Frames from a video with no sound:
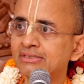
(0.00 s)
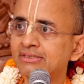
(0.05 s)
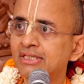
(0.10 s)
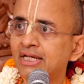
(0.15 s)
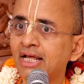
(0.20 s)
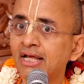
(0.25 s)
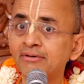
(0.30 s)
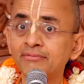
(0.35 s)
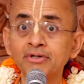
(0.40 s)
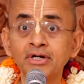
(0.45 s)
that he
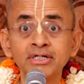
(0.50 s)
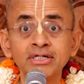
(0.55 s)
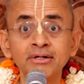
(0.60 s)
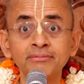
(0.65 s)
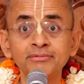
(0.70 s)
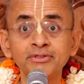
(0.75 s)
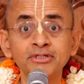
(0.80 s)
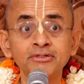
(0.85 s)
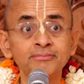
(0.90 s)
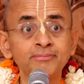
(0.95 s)
said, I have not
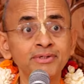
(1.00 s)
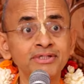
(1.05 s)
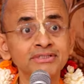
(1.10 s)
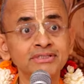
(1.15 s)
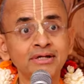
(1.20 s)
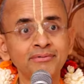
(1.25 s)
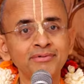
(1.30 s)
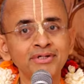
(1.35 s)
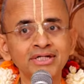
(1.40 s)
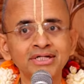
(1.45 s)
come here to
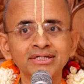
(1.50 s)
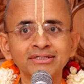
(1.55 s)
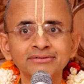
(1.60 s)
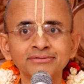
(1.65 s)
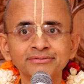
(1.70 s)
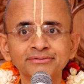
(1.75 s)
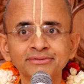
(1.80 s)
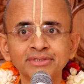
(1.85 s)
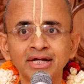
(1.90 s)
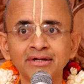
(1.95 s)
please
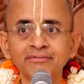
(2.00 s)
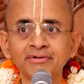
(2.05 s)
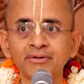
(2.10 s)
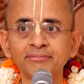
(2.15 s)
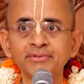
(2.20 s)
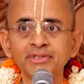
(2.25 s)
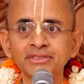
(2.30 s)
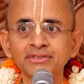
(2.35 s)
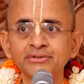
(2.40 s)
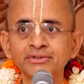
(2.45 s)
Americans. I have
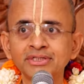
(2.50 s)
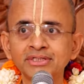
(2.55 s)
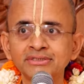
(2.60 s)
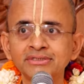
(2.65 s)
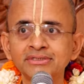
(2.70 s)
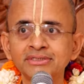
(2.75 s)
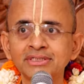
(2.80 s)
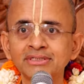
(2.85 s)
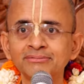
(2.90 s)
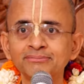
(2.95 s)
come here to
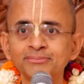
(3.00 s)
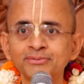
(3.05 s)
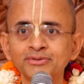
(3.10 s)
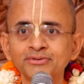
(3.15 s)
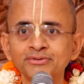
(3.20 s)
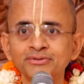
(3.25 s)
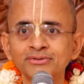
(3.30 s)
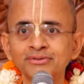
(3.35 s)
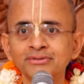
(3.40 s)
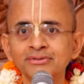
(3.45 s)
teach the
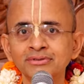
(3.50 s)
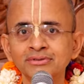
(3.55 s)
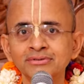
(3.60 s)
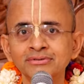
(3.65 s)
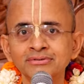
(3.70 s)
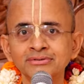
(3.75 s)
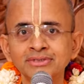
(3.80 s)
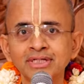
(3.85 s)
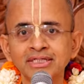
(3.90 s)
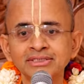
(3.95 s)
pure
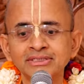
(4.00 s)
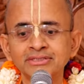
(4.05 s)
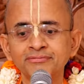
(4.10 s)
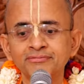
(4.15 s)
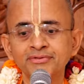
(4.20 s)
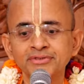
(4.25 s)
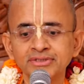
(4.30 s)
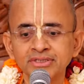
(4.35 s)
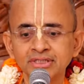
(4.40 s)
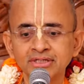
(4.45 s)
science
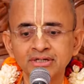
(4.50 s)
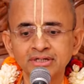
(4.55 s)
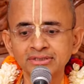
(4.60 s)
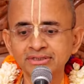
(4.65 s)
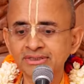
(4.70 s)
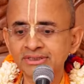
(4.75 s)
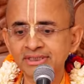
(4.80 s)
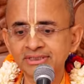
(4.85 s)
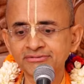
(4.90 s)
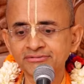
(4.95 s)
of Krishna
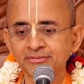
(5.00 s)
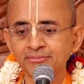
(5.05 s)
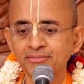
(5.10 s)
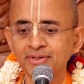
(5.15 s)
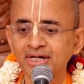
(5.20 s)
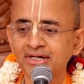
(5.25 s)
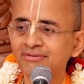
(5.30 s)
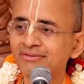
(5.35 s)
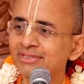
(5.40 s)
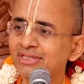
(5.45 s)
consciousness
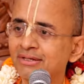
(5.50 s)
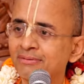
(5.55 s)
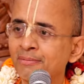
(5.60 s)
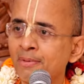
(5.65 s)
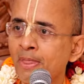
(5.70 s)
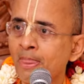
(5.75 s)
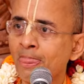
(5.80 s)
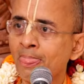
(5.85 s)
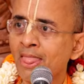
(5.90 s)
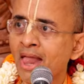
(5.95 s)
from
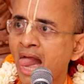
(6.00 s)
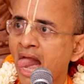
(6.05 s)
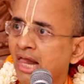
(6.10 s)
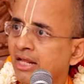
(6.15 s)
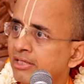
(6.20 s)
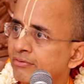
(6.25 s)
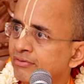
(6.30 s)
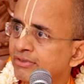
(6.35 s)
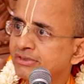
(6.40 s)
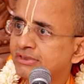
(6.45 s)
Bhagavatam.
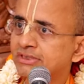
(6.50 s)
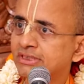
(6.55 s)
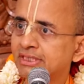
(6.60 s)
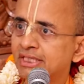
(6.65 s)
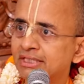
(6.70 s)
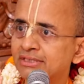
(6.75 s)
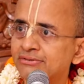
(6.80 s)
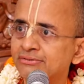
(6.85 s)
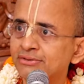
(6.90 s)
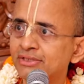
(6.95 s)
He was
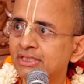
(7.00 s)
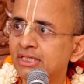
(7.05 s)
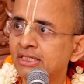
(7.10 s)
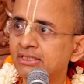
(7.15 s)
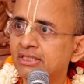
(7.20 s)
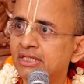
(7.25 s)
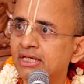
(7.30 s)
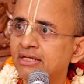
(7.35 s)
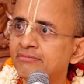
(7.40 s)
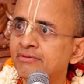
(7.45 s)
sticking to
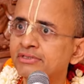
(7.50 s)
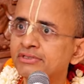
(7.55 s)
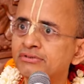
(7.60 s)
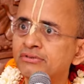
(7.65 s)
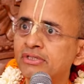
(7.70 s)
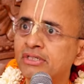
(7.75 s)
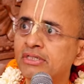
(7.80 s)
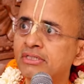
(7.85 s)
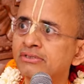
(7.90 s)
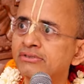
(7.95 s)
it, and then
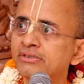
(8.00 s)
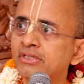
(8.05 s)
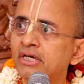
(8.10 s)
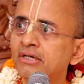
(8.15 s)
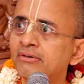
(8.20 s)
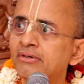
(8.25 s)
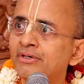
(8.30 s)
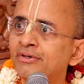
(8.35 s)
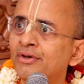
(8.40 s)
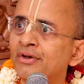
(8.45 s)
eventually he
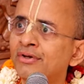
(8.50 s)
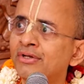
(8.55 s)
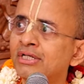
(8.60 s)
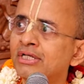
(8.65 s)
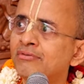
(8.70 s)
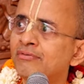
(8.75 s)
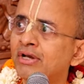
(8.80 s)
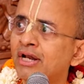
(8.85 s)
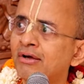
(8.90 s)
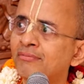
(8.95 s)
saw
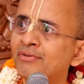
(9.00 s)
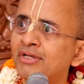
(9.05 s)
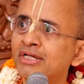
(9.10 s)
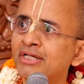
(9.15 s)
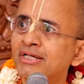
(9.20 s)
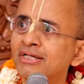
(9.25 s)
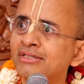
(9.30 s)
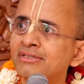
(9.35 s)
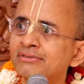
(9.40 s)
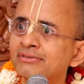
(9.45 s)
even
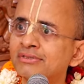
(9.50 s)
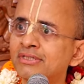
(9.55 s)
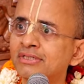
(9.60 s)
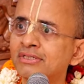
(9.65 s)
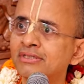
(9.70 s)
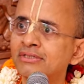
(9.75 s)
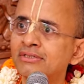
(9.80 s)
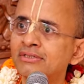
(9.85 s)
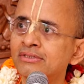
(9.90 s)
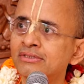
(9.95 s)
Americans
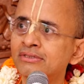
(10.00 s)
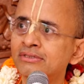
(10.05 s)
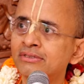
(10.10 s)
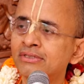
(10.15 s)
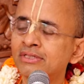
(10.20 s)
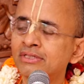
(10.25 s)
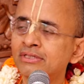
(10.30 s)
and